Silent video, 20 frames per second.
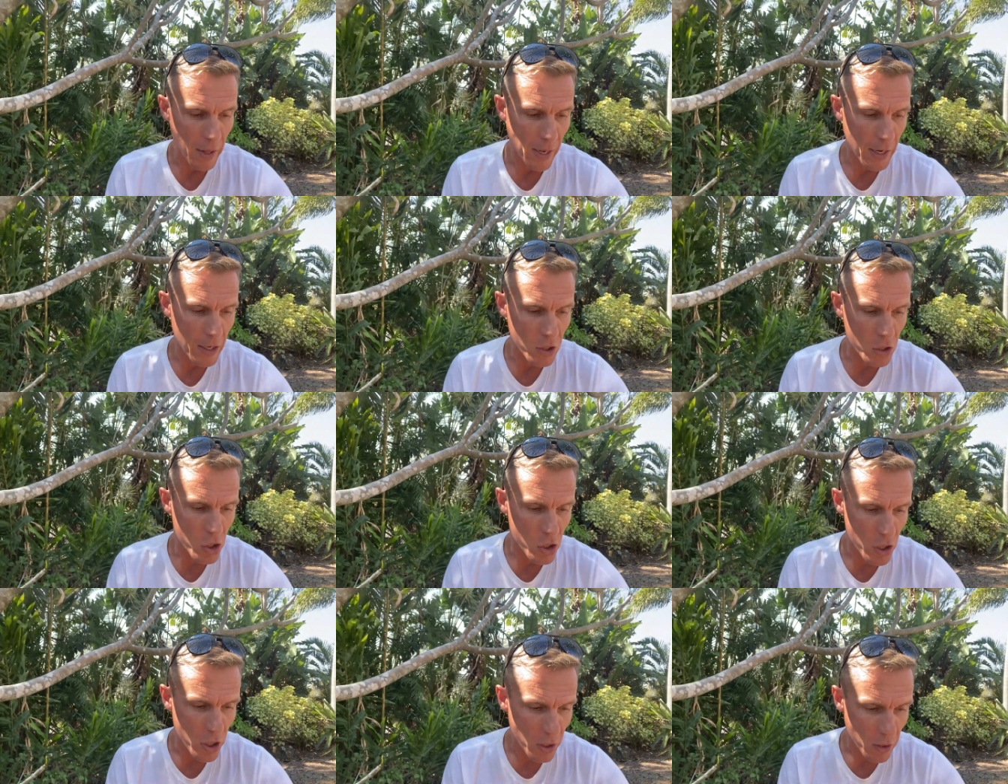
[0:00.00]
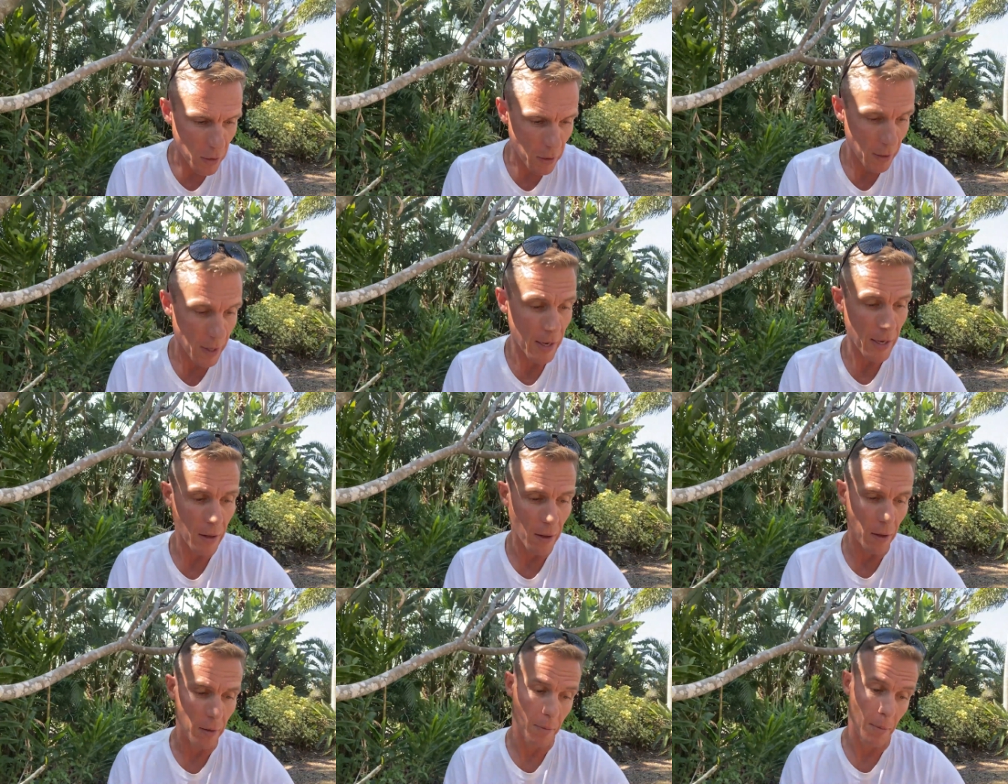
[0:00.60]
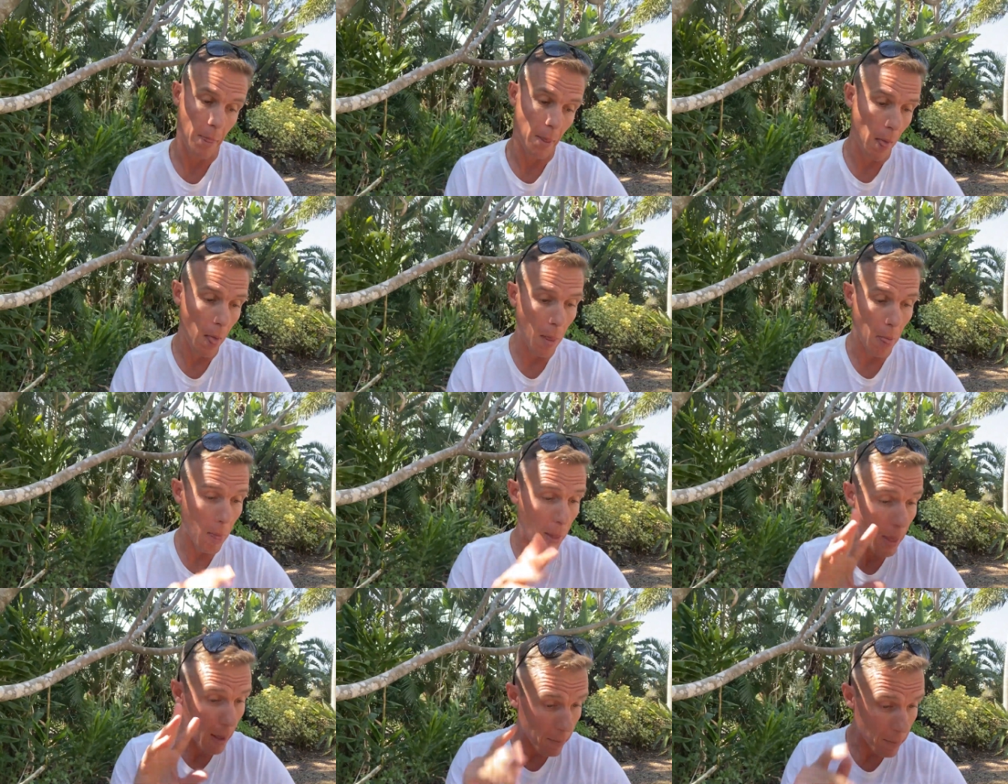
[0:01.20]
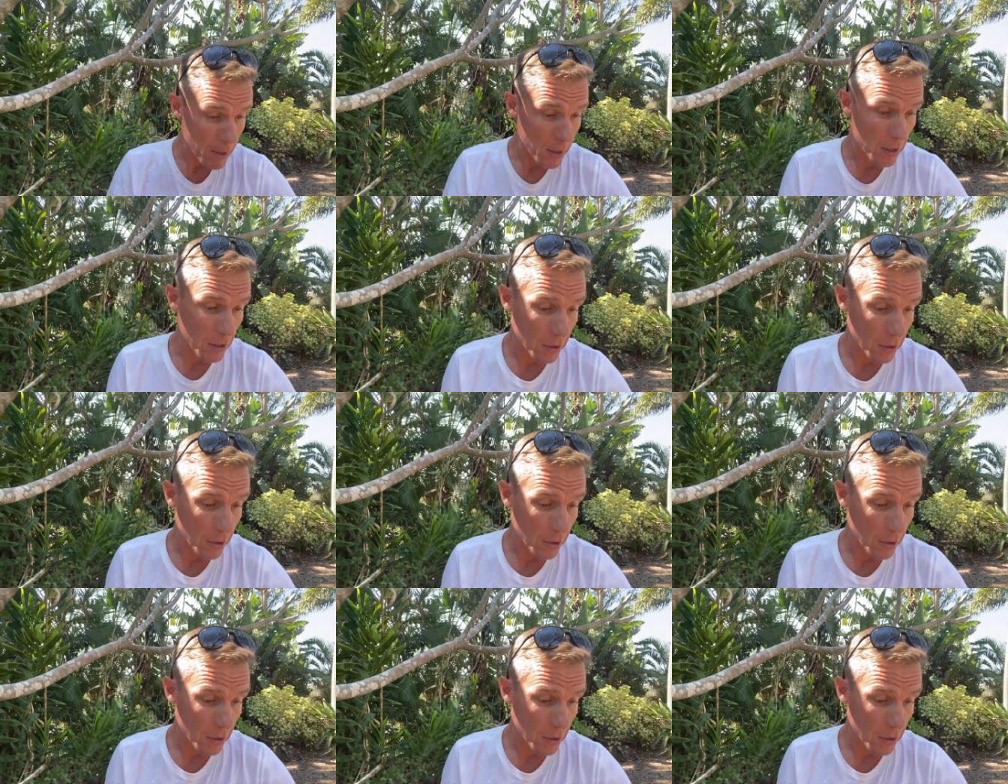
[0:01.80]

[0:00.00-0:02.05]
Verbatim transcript: then, ch- then uh, blah, blah, blah.